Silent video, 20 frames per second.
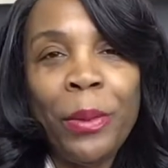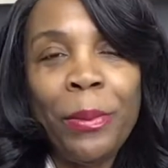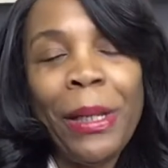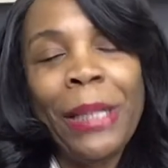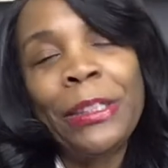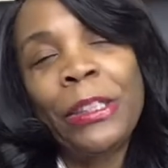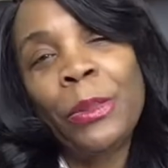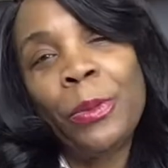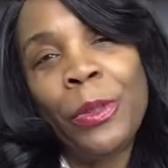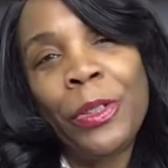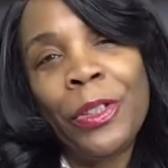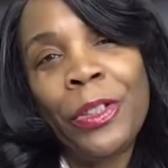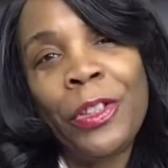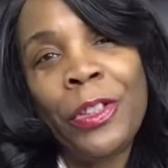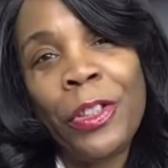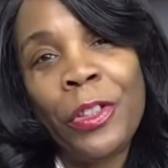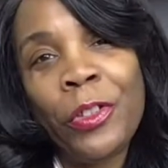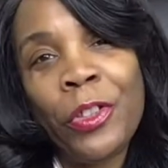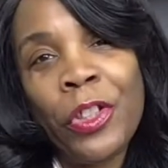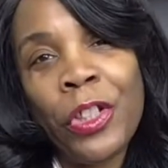But I just wanted to
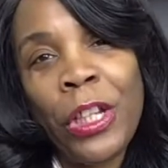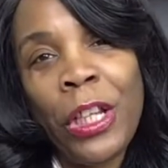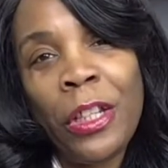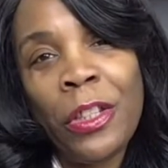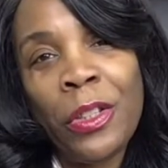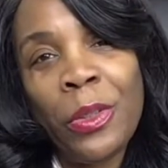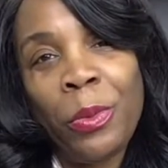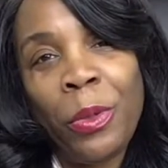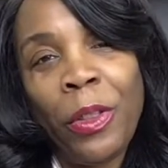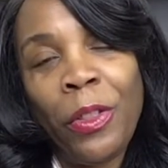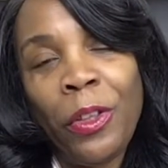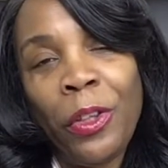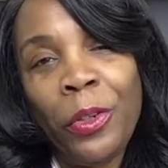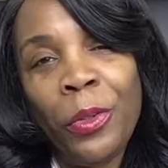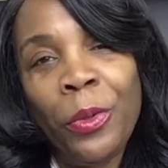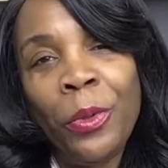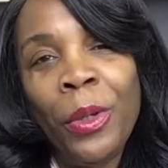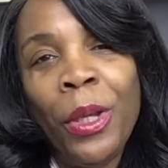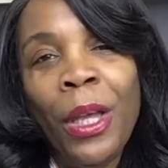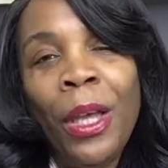still share this with
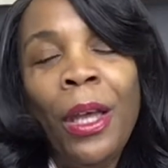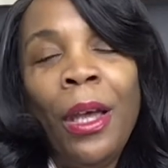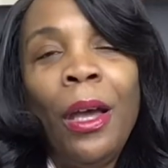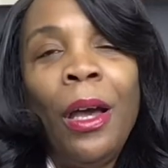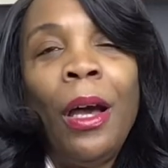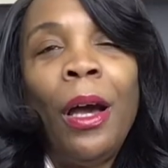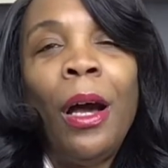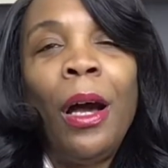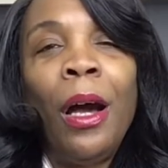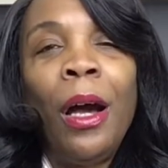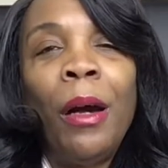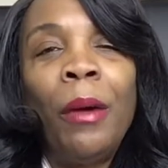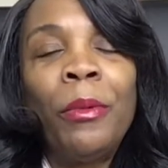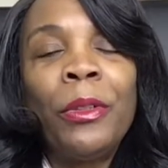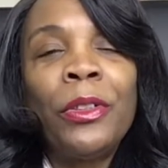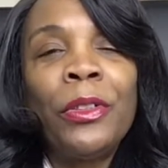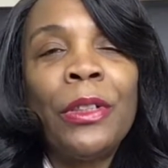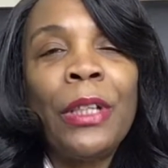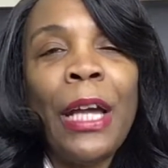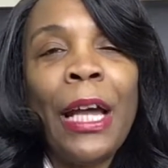you
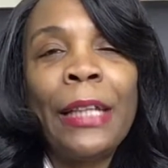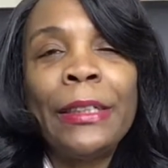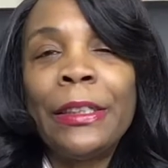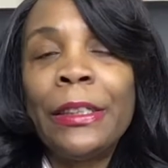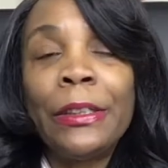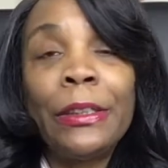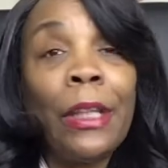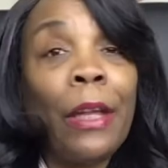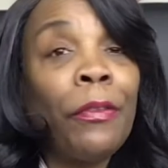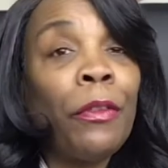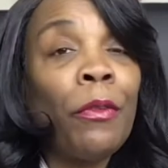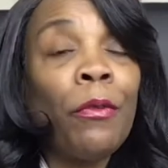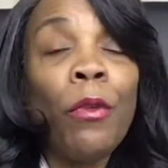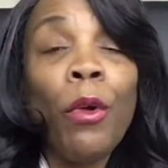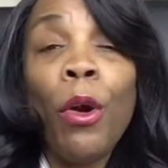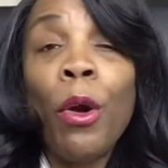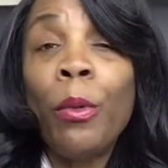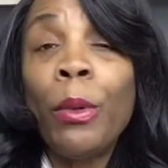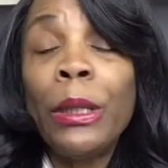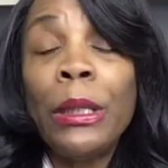guys. There's nothing
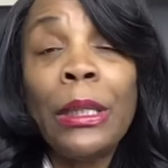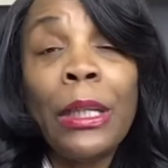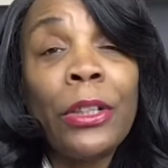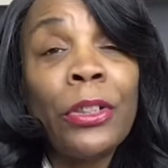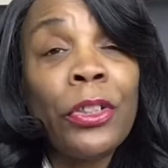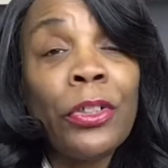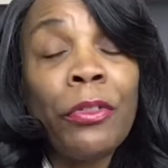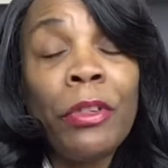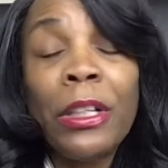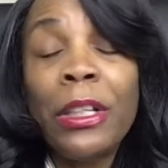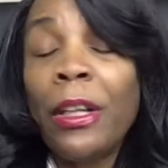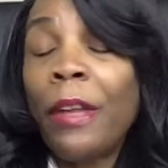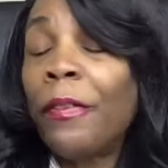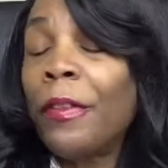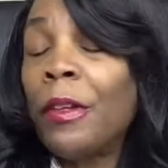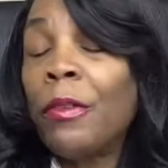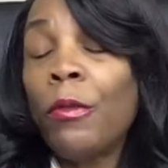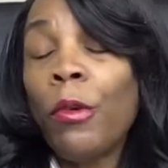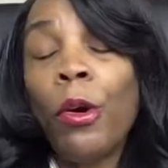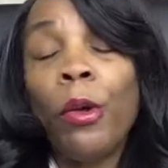wrong with luxury,
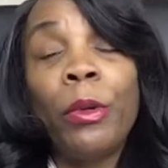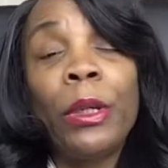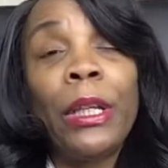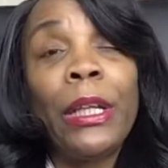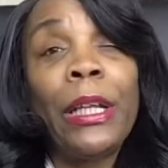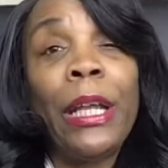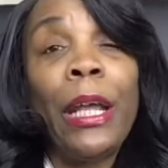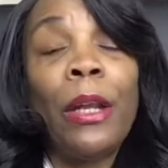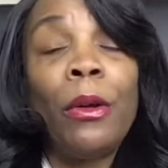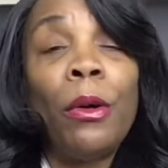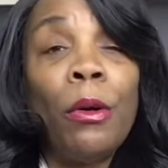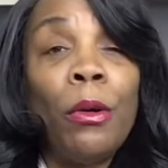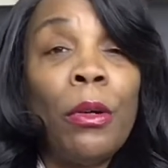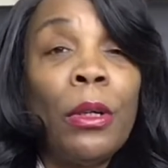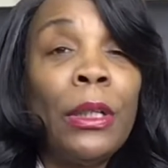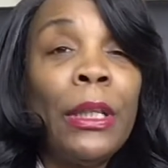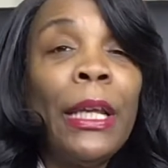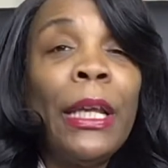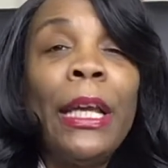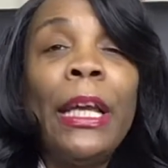nothing wrong with it at
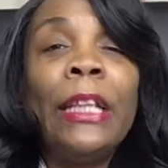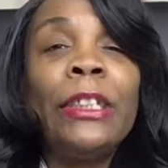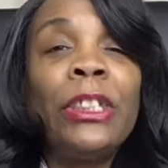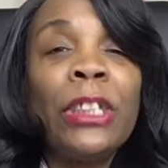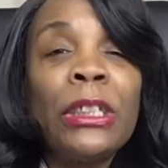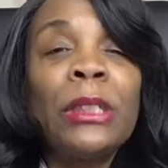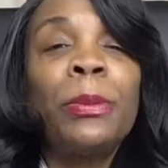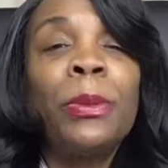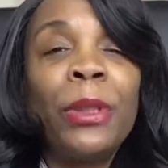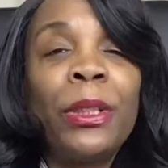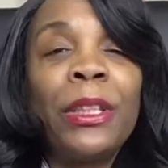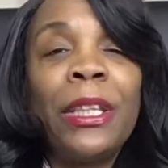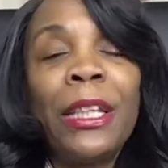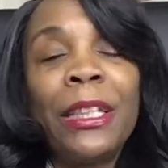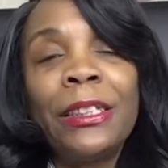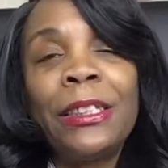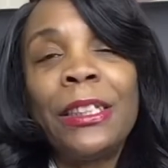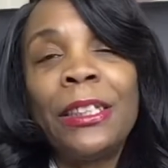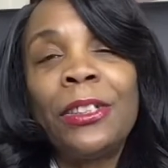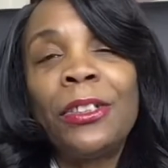all. It just put
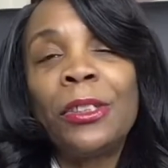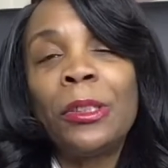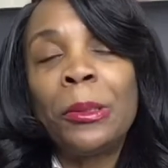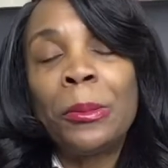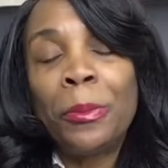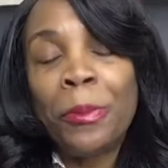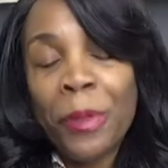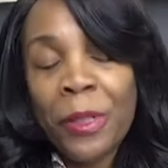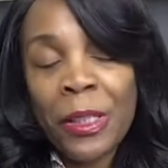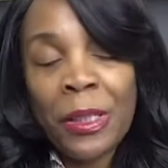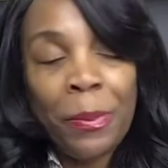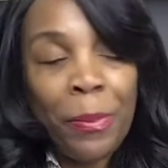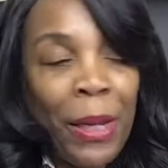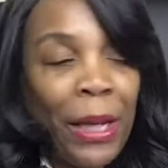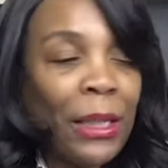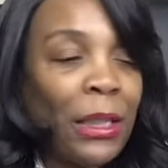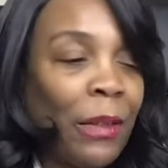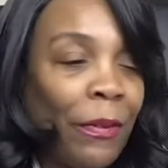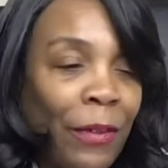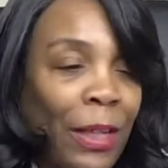things into
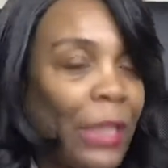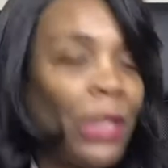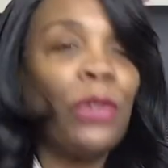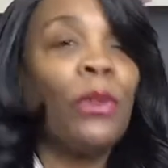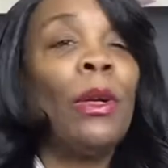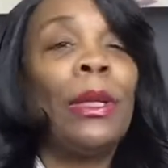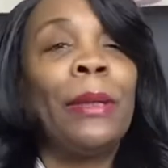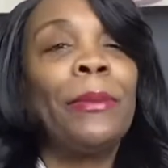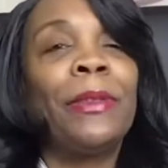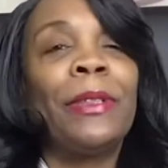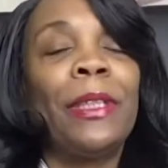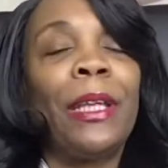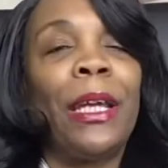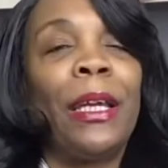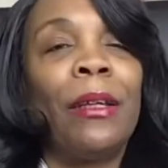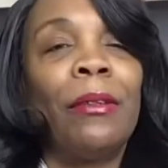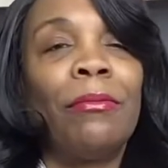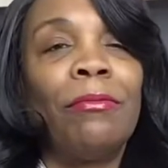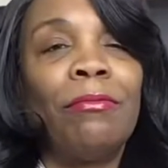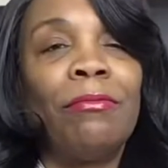perspective. That's all I'm
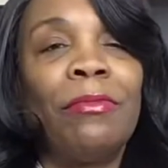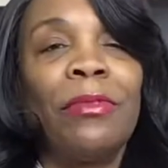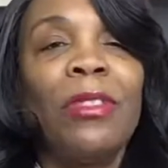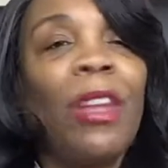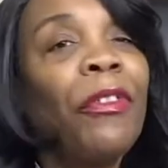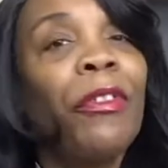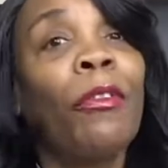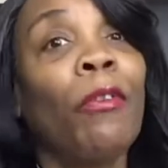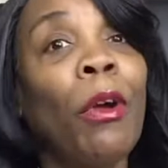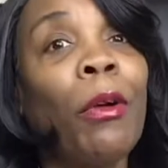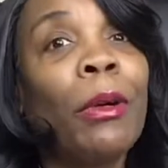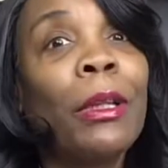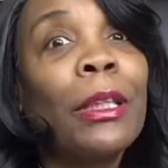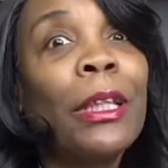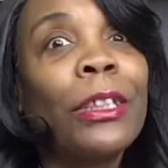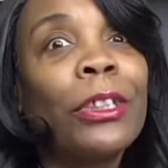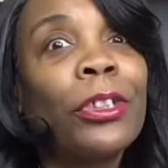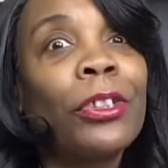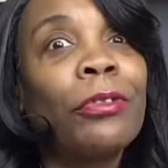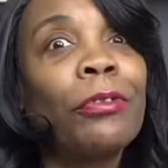saying. Nothing wrong with
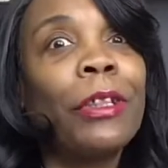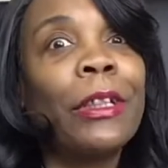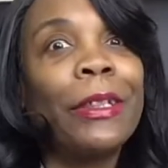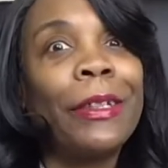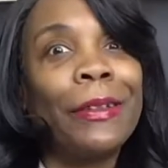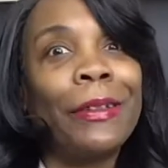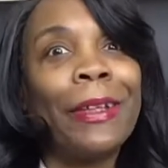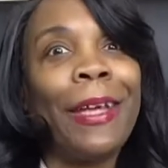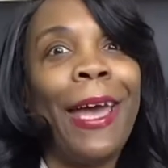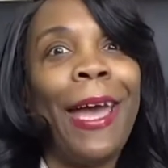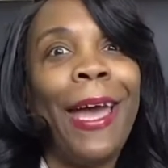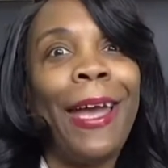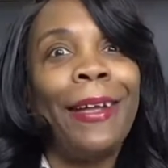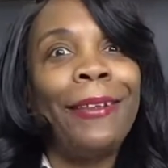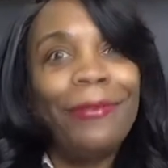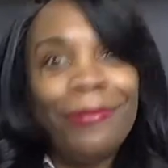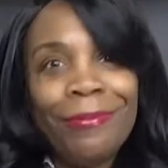luxury, okay?